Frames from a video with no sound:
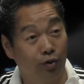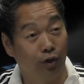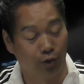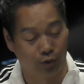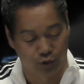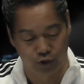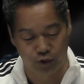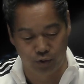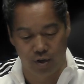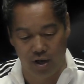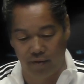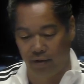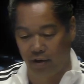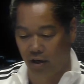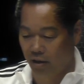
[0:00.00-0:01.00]
shoe on
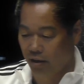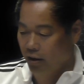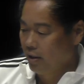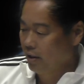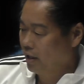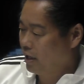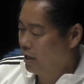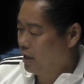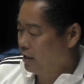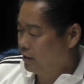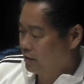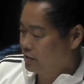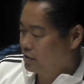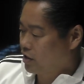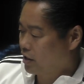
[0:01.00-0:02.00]
there.
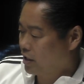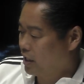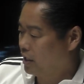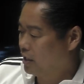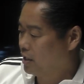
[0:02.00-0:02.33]
The targeting and the